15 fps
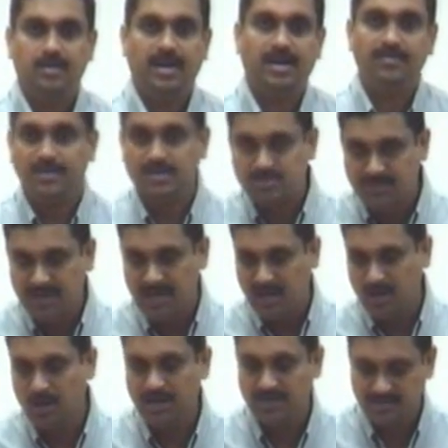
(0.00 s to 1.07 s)
And as
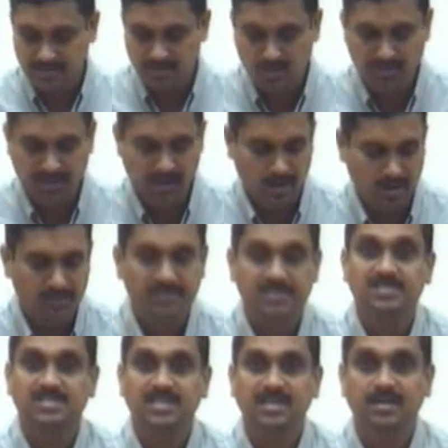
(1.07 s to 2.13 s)
we move along,
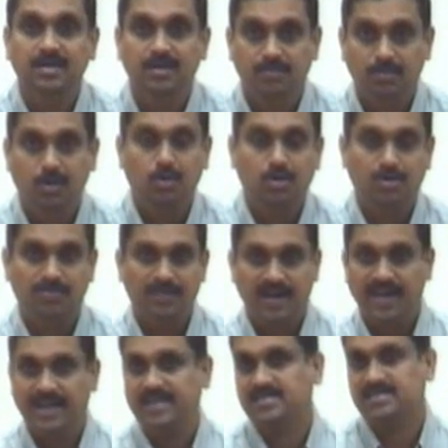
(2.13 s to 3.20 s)
we'll see more of
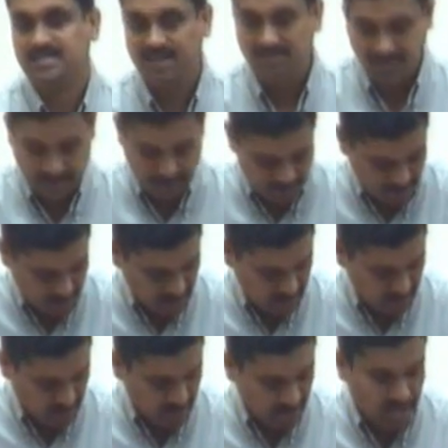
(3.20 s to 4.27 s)
IAS 7.
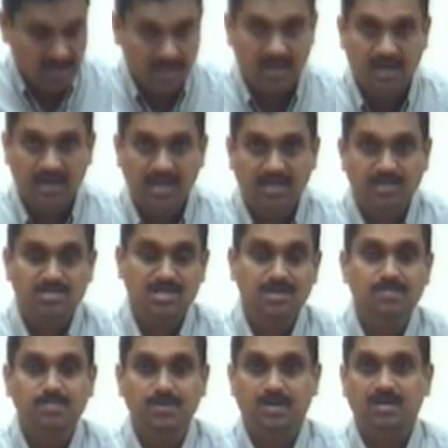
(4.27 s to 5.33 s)
In
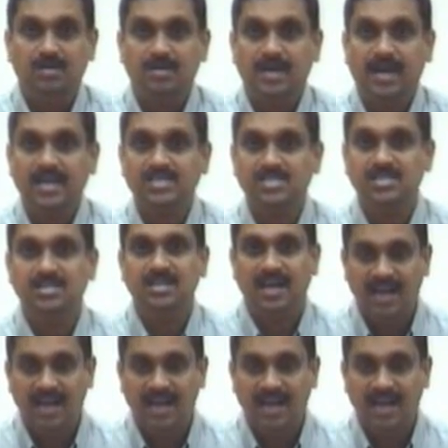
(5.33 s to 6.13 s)
simple, cash in